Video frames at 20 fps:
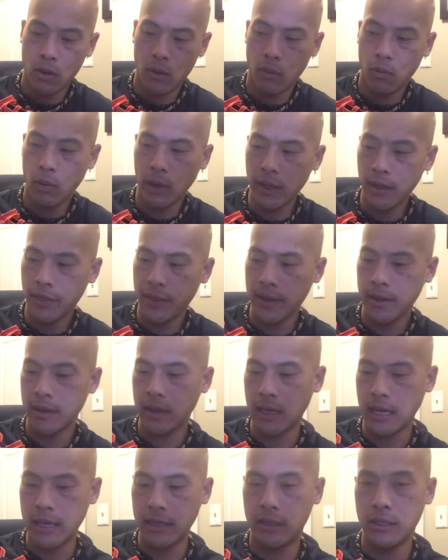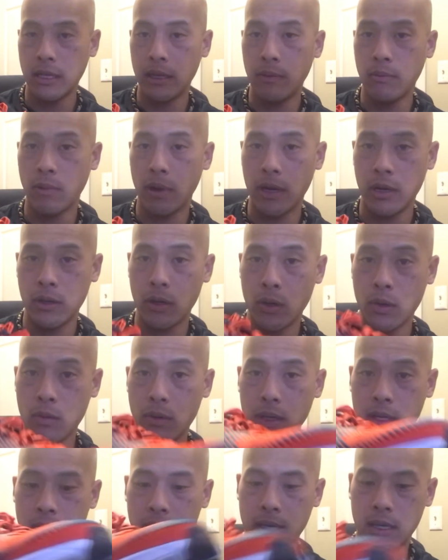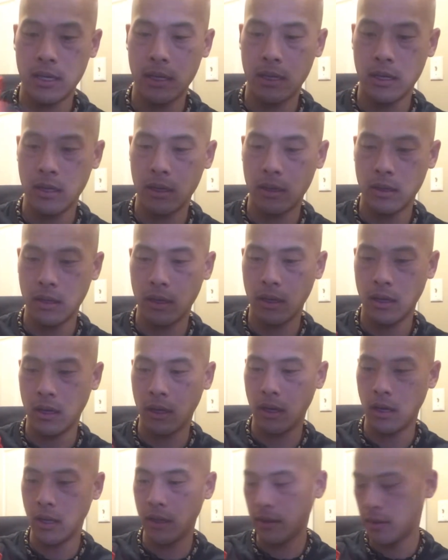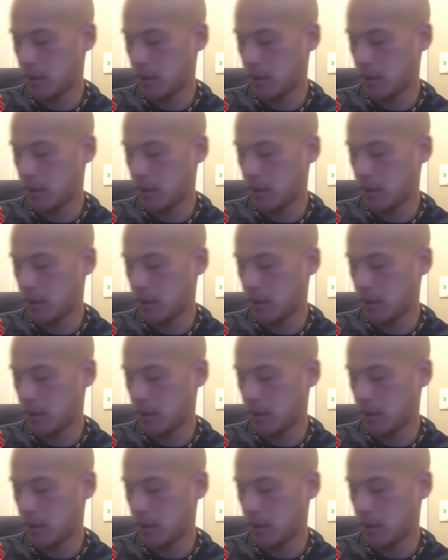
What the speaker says: One thing I did want to note on